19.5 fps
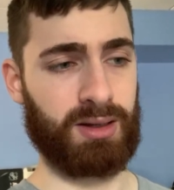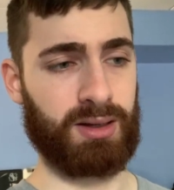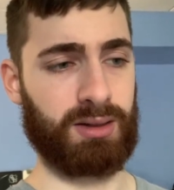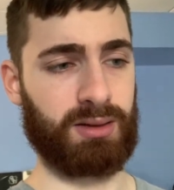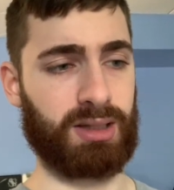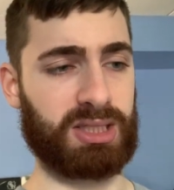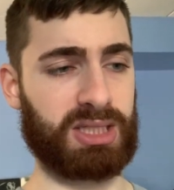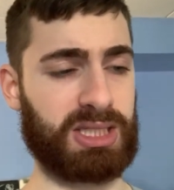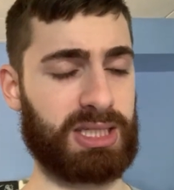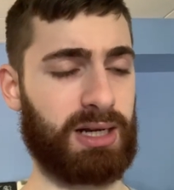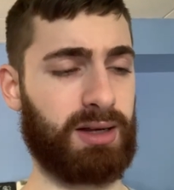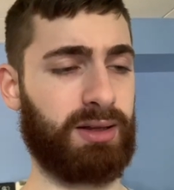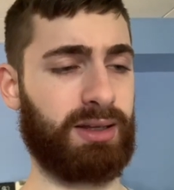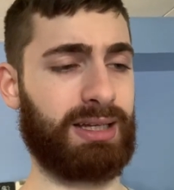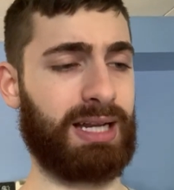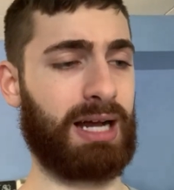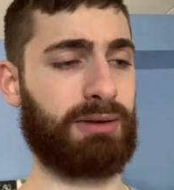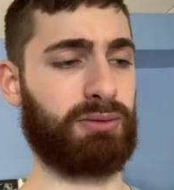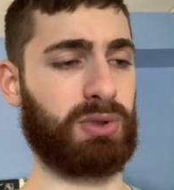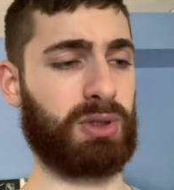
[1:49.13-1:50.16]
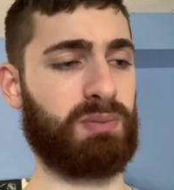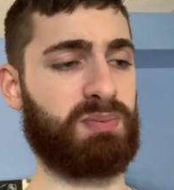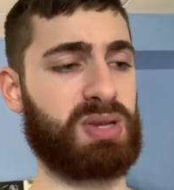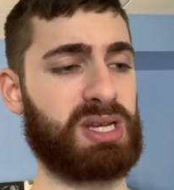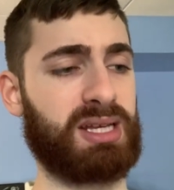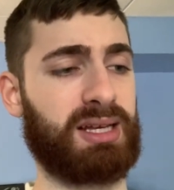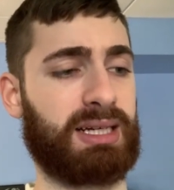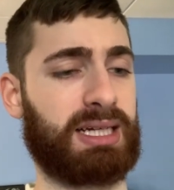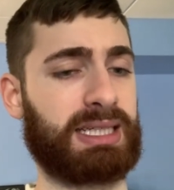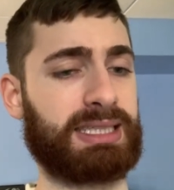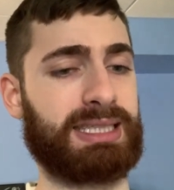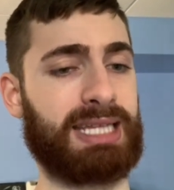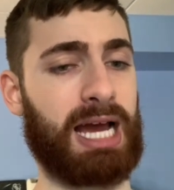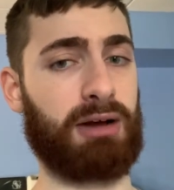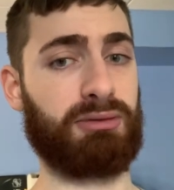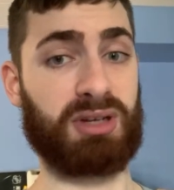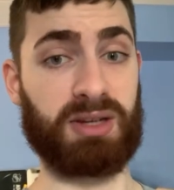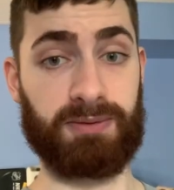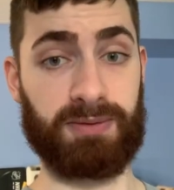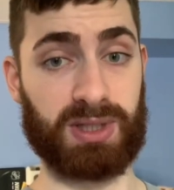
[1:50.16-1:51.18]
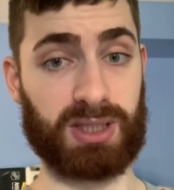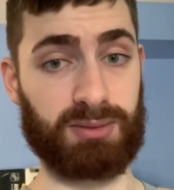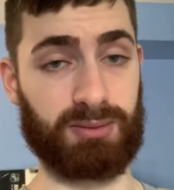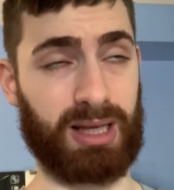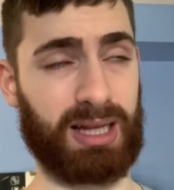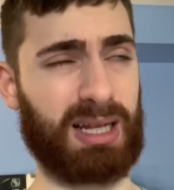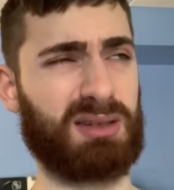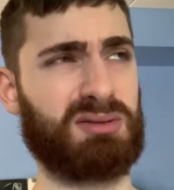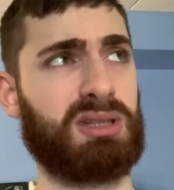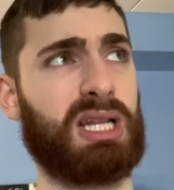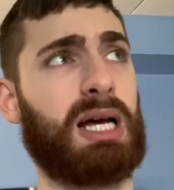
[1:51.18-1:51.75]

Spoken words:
Necessarily not really be like a down defensive line.